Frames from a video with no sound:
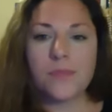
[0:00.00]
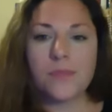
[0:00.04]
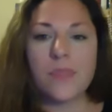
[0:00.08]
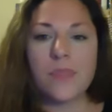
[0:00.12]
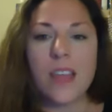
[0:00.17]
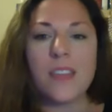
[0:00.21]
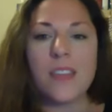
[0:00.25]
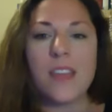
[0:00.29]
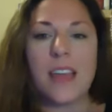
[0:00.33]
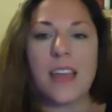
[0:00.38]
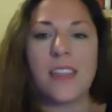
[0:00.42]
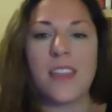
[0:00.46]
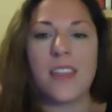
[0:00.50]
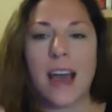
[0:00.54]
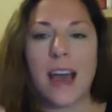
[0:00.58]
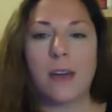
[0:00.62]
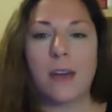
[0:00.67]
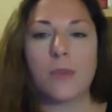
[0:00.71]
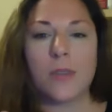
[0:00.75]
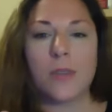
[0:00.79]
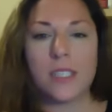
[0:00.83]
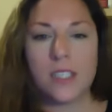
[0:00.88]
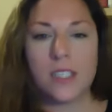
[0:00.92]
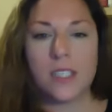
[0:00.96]
that
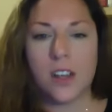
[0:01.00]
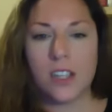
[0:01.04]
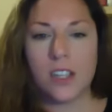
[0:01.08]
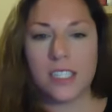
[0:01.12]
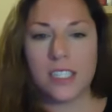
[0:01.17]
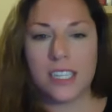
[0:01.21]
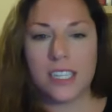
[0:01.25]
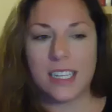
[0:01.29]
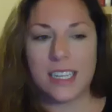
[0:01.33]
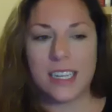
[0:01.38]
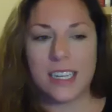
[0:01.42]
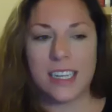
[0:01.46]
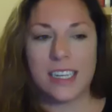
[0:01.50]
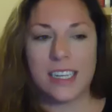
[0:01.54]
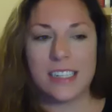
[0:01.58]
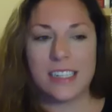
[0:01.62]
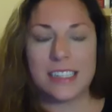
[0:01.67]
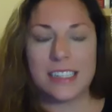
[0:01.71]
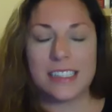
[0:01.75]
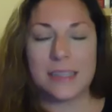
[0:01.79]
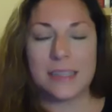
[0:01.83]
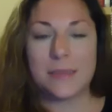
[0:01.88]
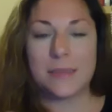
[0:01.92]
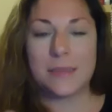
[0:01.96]
that resulted
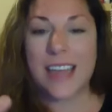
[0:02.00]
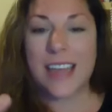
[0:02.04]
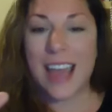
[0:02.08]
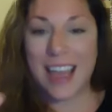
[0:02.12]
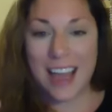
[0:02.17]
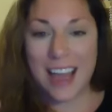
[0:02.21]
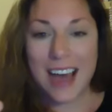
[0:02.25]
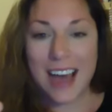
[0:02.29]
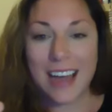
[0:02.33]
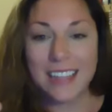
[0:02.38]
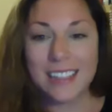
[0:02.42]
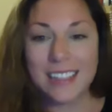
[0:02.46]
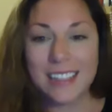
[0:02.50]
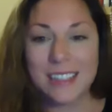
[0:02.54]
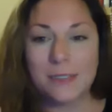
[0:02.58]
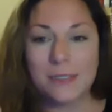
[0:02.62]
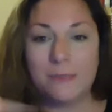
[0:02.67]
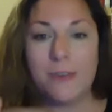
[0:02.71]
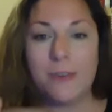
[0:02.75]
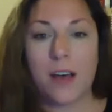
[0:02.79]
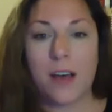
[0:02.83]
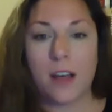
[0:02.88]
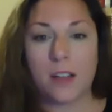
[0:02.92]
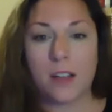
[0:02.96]
in some chaos
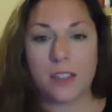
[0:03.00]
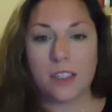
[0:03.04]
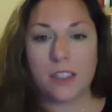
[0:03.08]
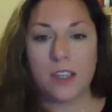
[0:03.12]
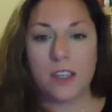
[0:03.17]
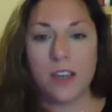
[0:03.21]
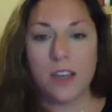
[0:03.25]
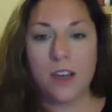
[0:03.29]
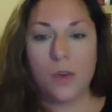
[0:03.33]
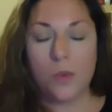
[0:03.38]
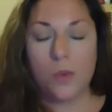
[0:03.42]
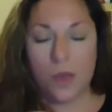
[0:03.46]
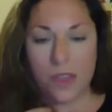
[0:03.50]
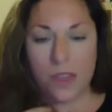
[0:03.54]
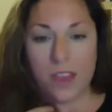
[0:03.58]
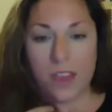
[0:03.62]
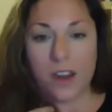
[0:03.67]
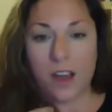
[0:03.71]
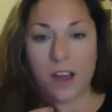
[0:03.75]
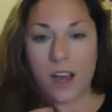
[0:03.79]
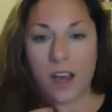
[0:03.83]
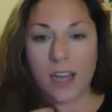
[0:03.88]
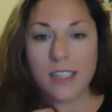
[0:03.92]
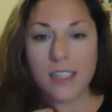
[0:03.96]
felt within
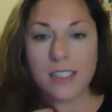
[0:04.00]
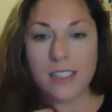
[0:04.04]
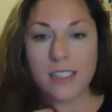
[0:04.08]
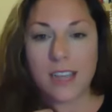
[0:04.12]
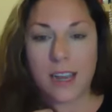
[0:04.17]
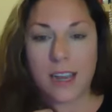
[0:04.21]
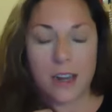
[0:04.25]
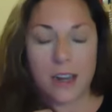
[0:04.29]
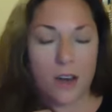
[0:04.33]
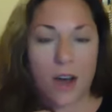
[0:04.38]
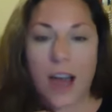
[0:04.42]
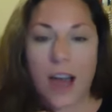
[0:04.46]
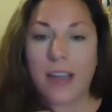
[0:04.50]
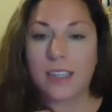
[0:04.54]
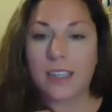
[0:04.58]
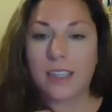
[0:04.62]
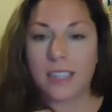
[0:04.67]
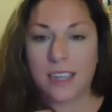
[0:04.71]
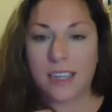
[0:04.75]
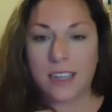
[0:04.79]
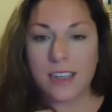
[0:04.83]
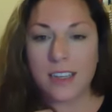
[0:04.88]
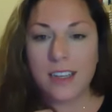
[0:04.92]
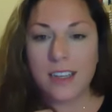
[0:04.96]
us. I know I
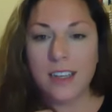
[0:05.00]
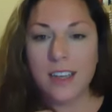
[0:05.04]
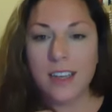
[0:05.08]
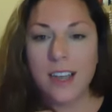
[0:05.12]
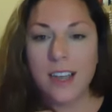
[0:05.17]
did.